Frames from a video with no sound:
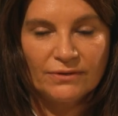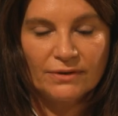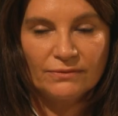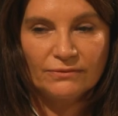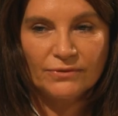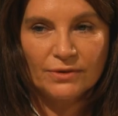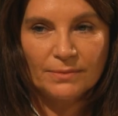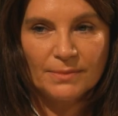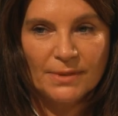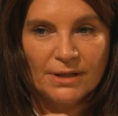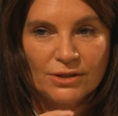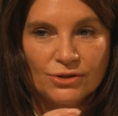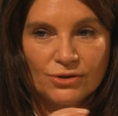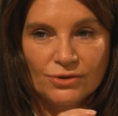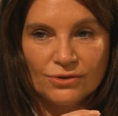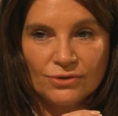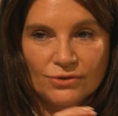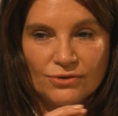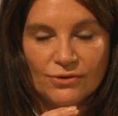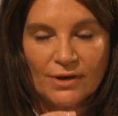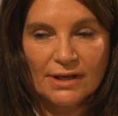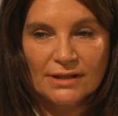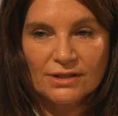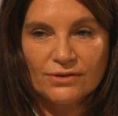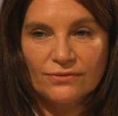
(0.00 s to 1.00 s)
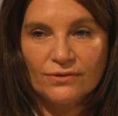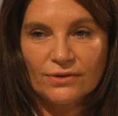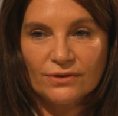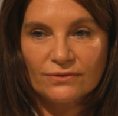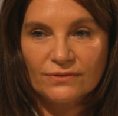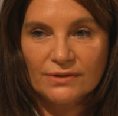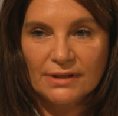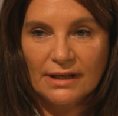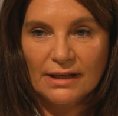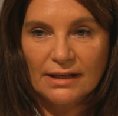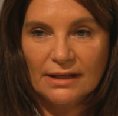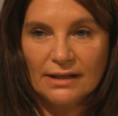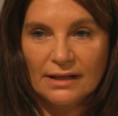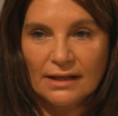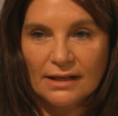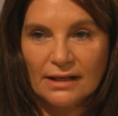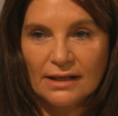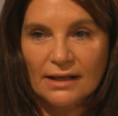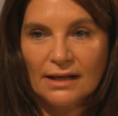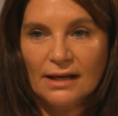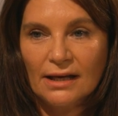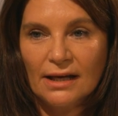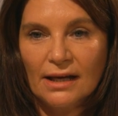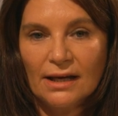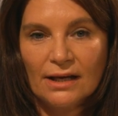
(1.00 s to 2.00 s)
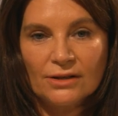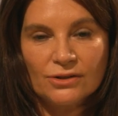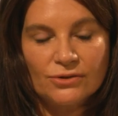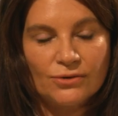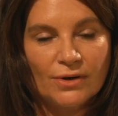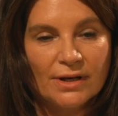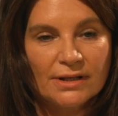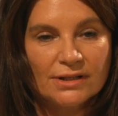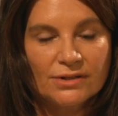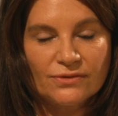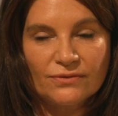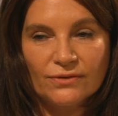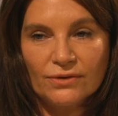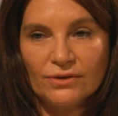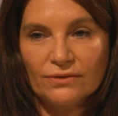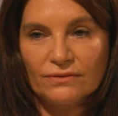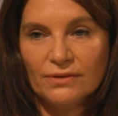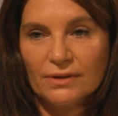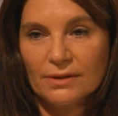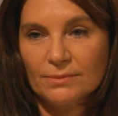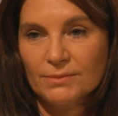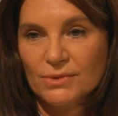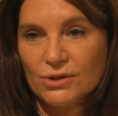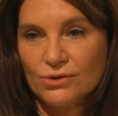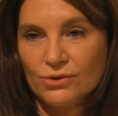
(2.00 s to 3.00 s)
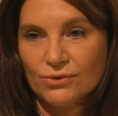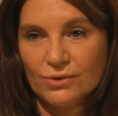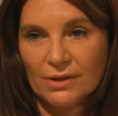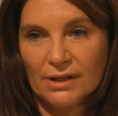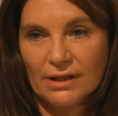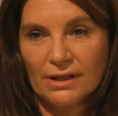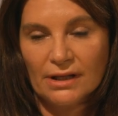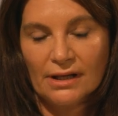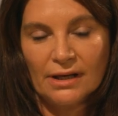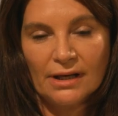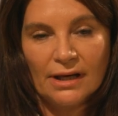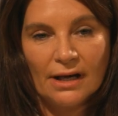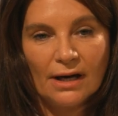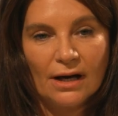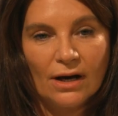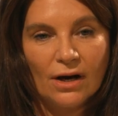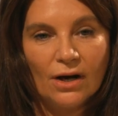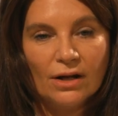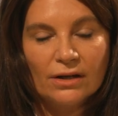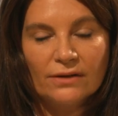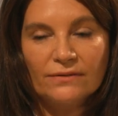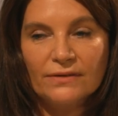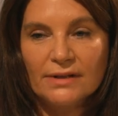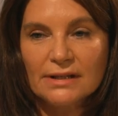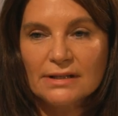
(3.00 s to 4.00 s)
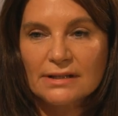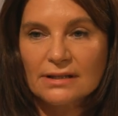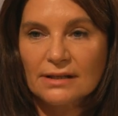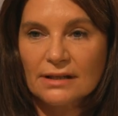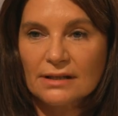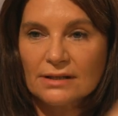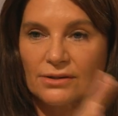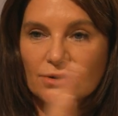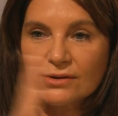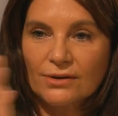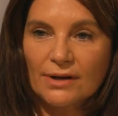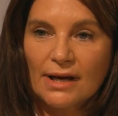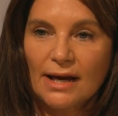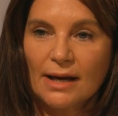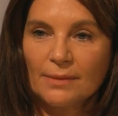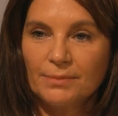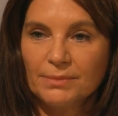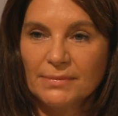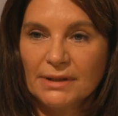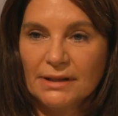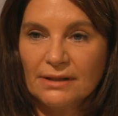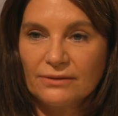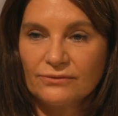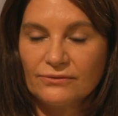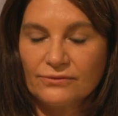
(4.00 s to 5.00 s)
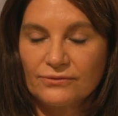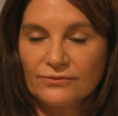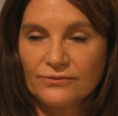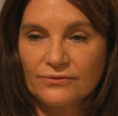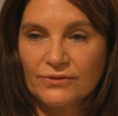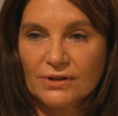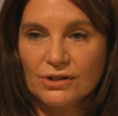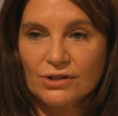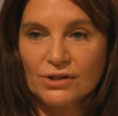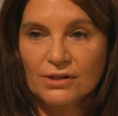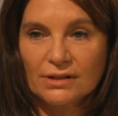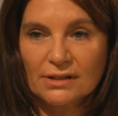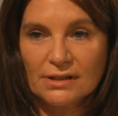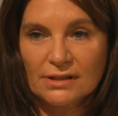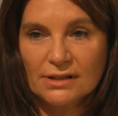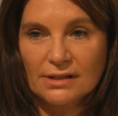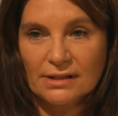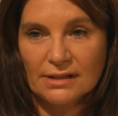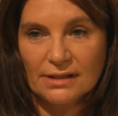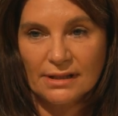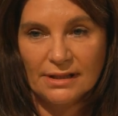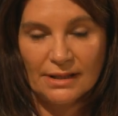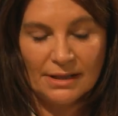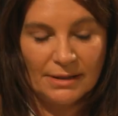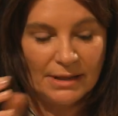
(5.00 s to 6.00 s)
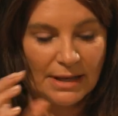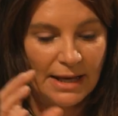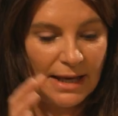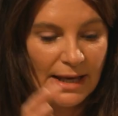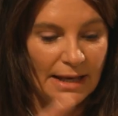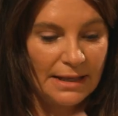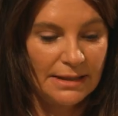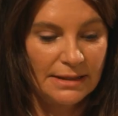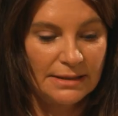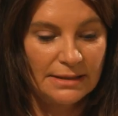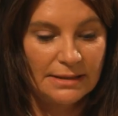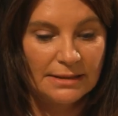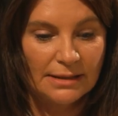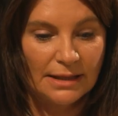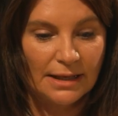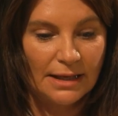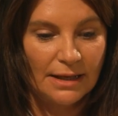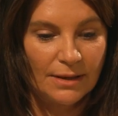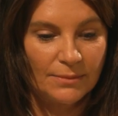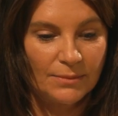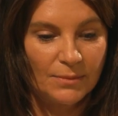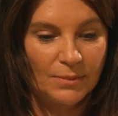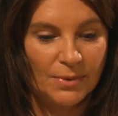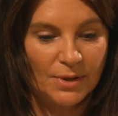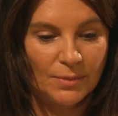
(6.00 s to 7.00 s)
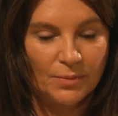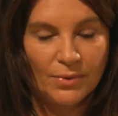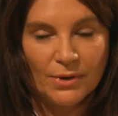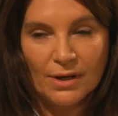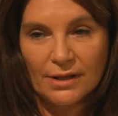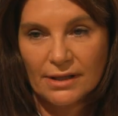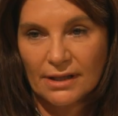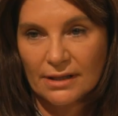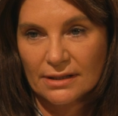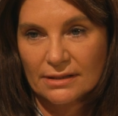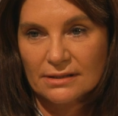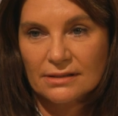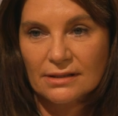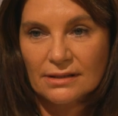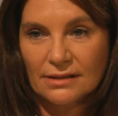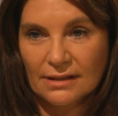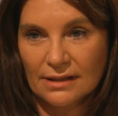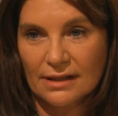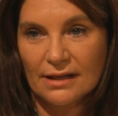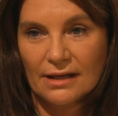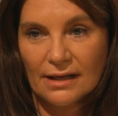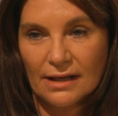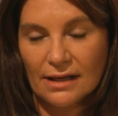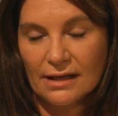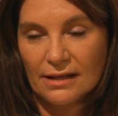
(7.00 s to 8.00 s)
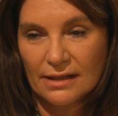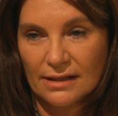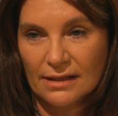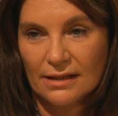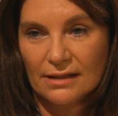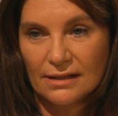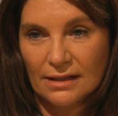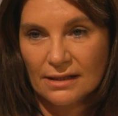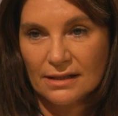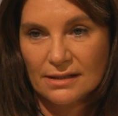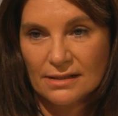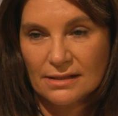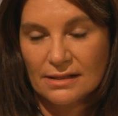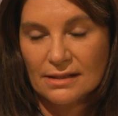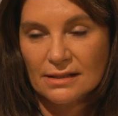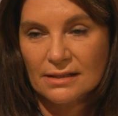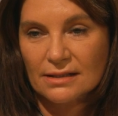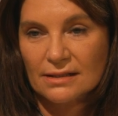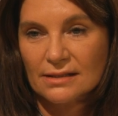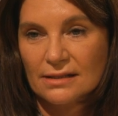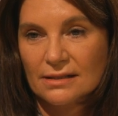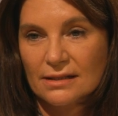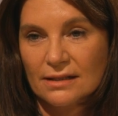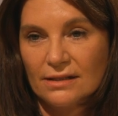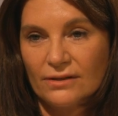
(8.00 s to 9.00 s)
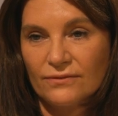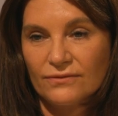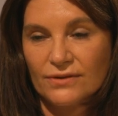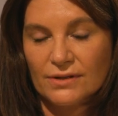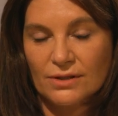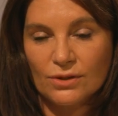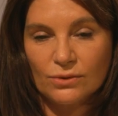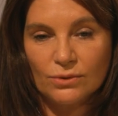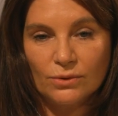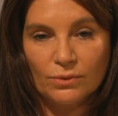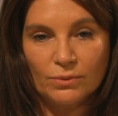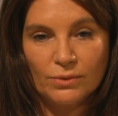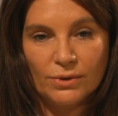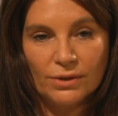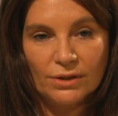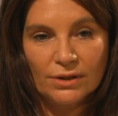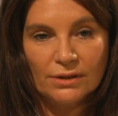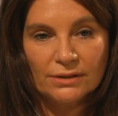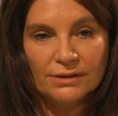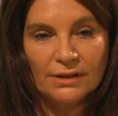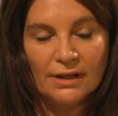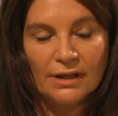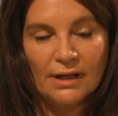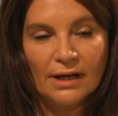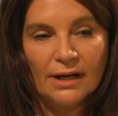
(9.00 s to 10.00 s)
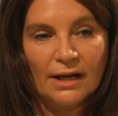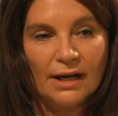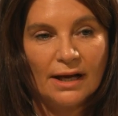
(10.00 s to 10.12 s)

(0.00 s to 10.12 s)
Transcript: of information, transfer of data, transfer of imagery, all of these things are happening frictionlessly. And, but a product exists in the physical world.